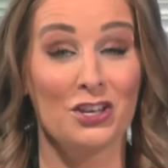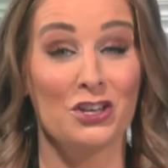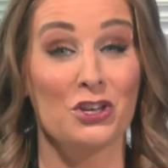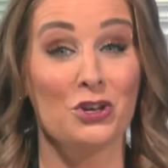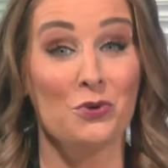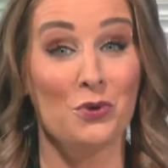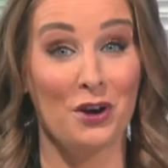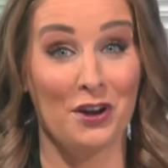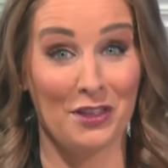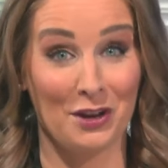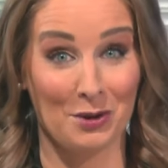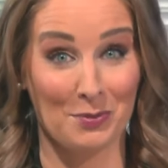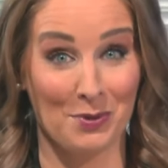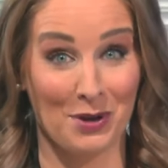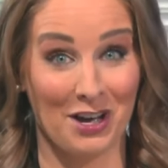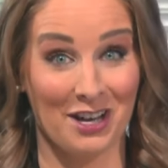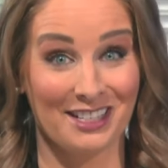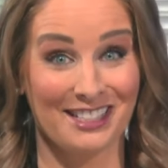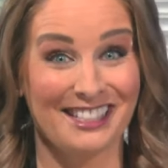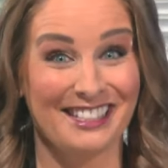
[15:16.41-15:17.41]
You are their
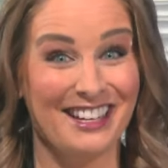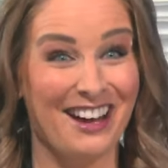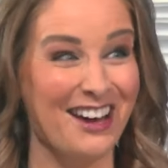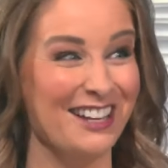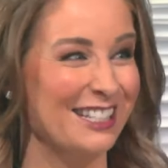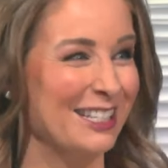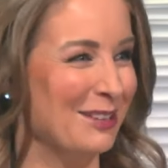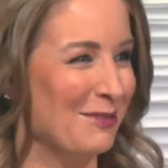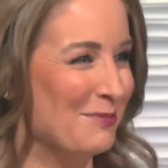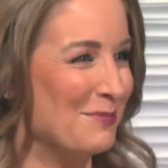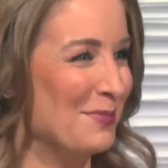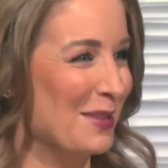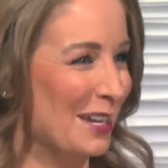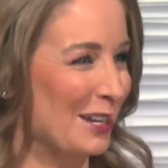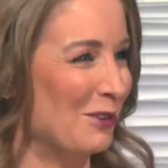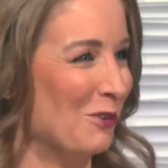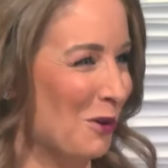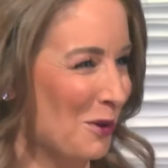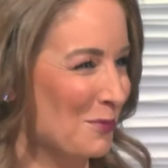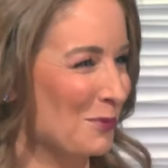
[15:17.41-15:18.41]
boss, not some
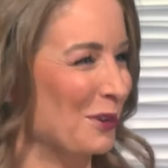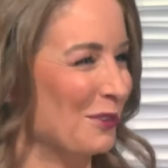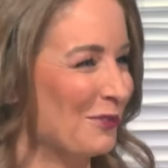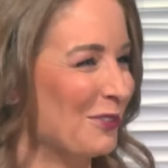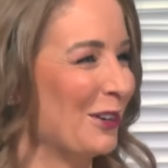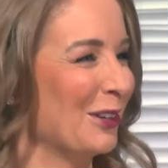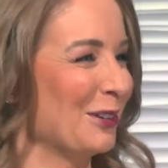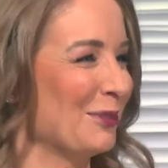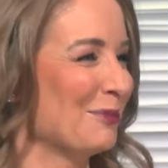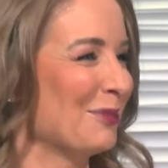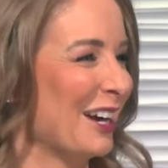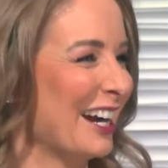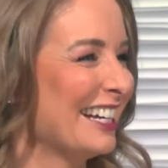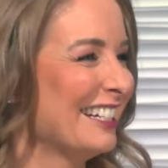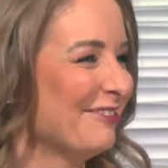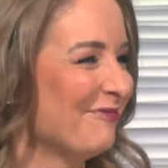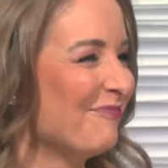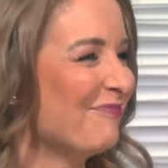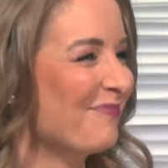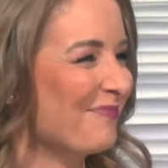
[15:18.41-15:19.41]
big corporate firm, right?
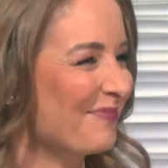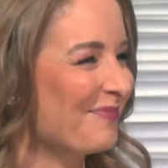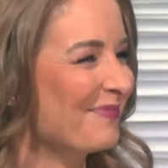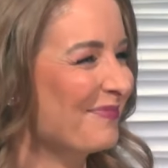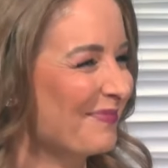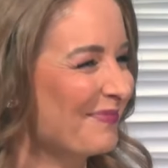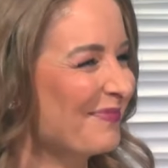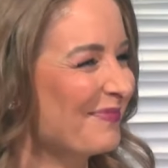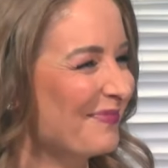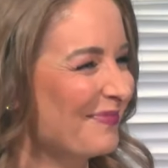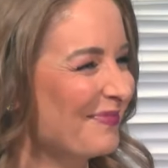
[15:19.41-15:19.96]
Correct, yeah.